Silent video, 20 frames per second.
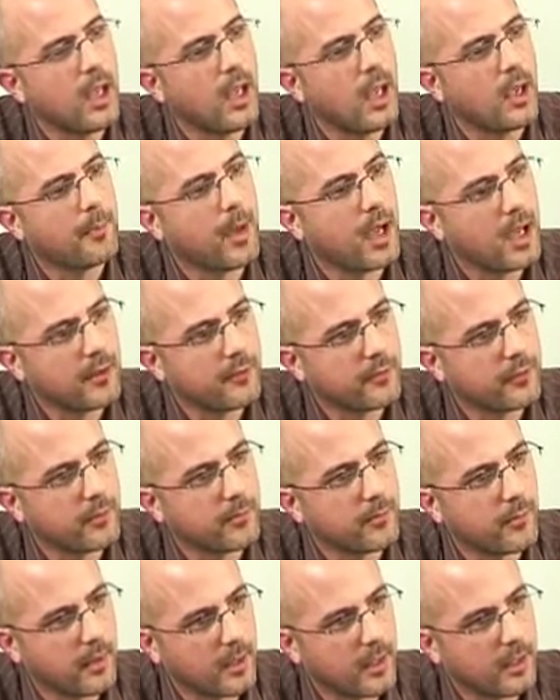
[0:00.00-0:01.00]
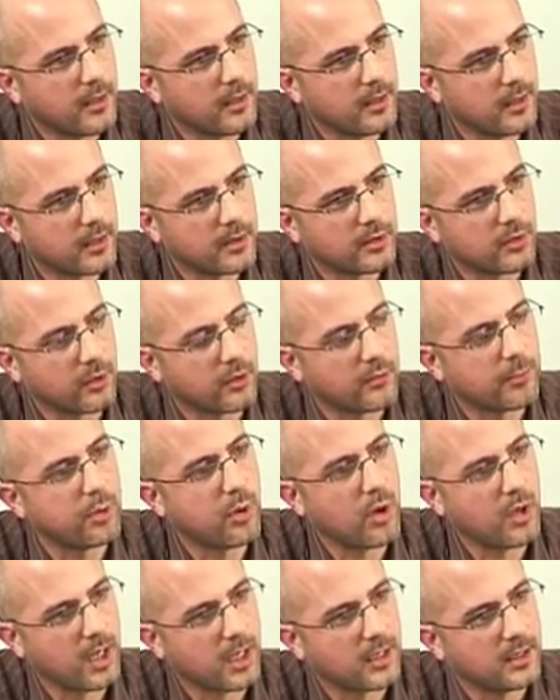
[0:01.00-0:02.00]
Apart from the sort of
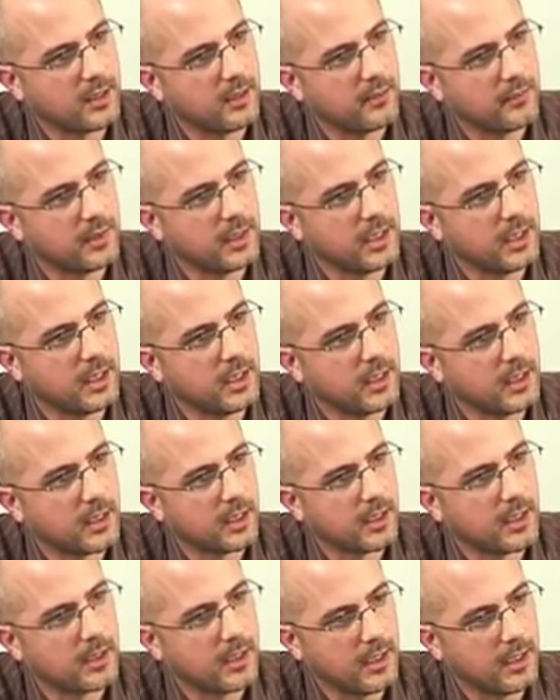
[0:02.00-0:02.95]
productivity